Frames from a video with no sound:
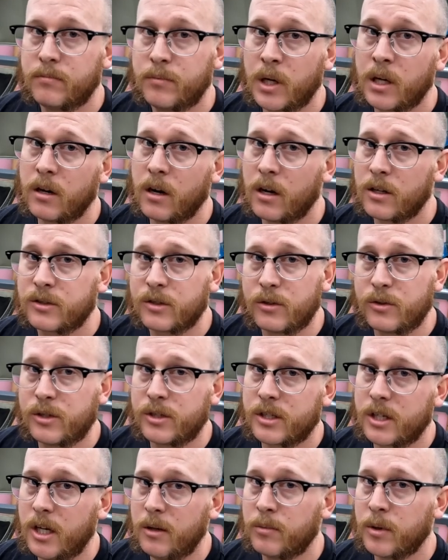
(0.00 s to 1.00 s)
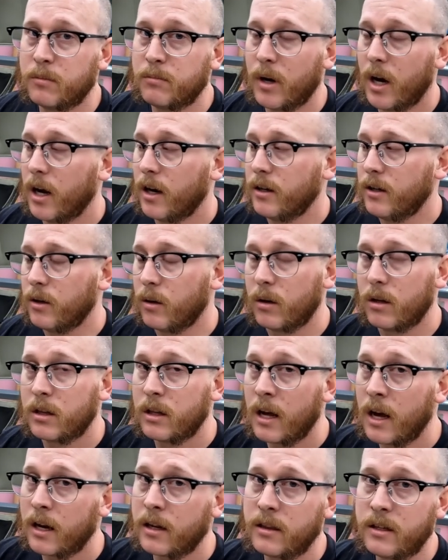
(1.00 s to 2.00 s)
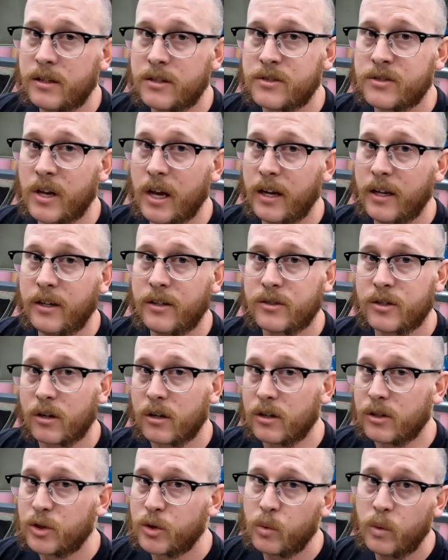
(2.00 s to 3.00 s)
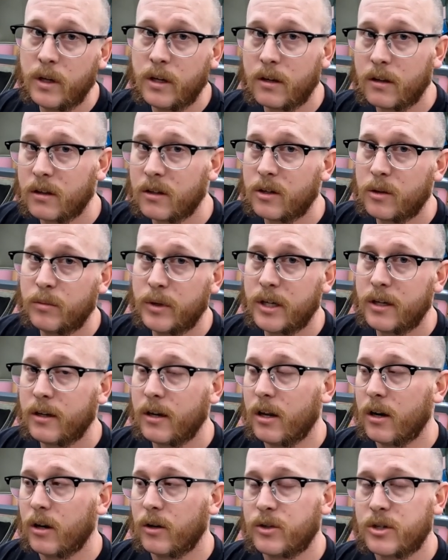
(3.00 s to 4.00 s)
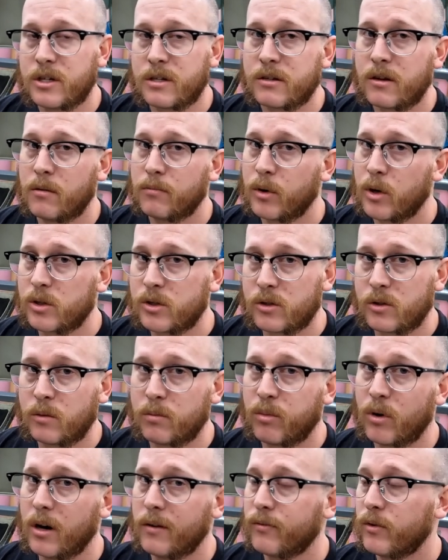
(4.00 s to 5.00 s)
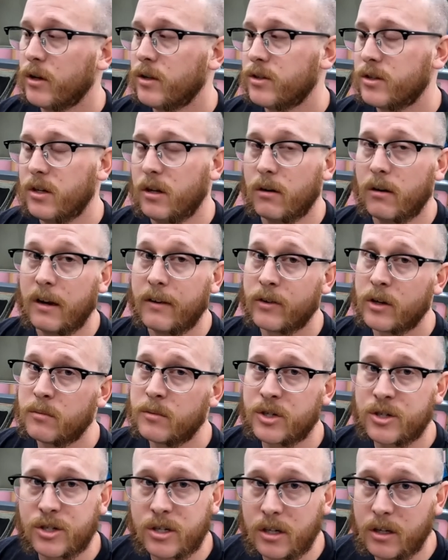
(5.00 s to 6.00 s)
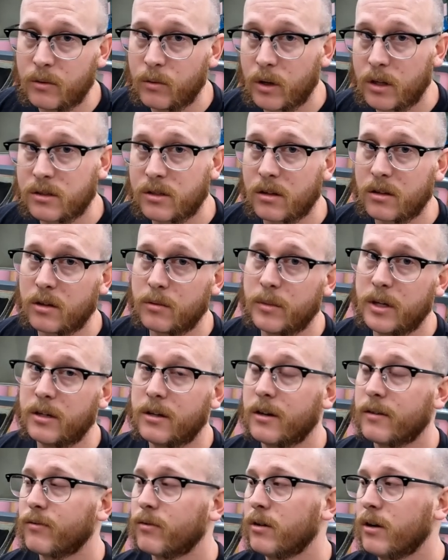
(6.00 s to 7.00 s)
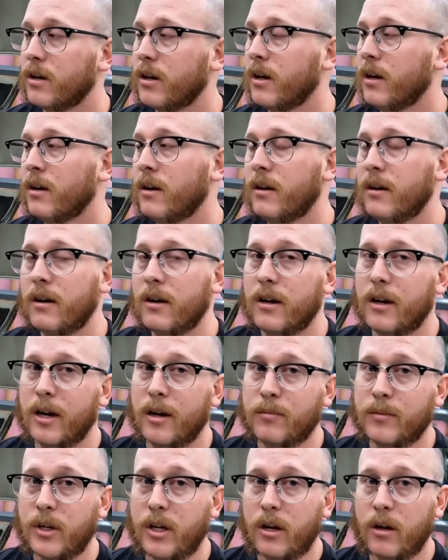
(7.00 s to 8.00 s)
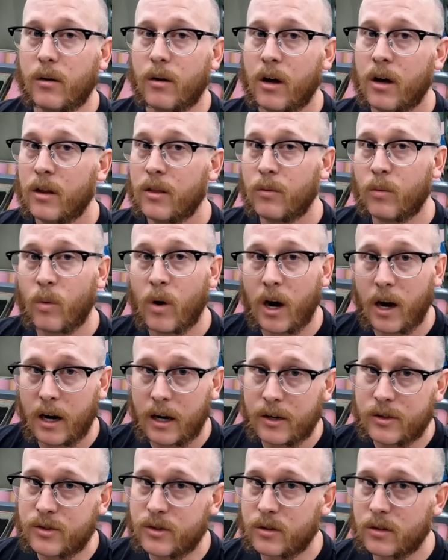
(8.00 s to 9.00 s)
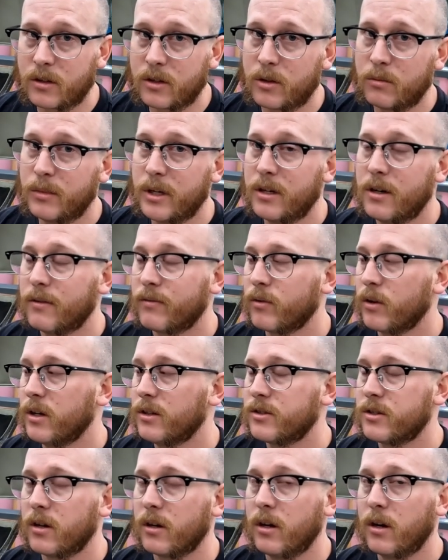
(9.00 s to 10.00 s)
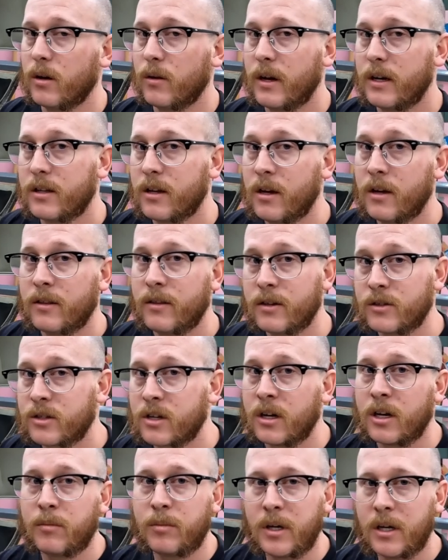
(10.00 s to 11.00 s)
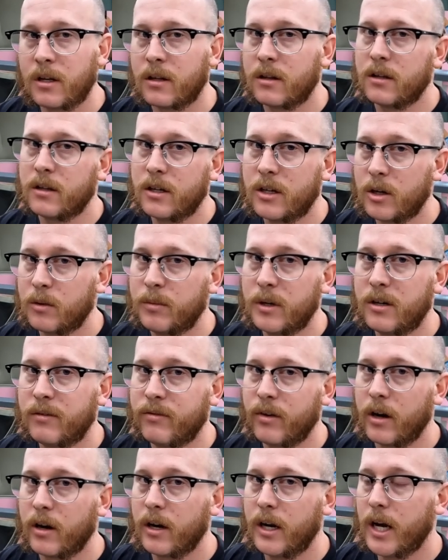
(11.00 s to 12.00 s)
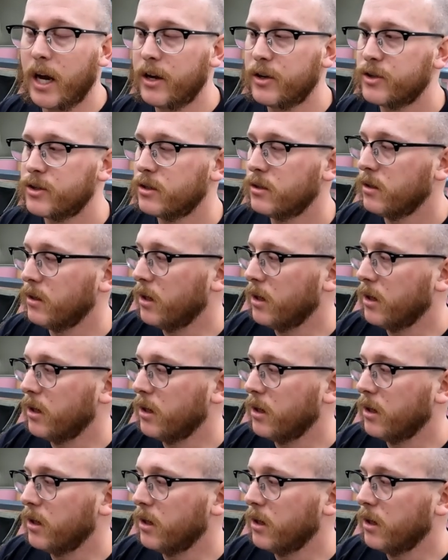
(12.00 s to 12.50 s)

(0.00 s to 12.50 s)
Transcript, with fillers: But also just keep in mind, you know, a lot of these settings are going to tweak a little bit, you know, just on personal preference. You know, every machine was a little bit different. Um, you know, all the wires are a little bit different. So, you know, that there's going to be a little bit of variation.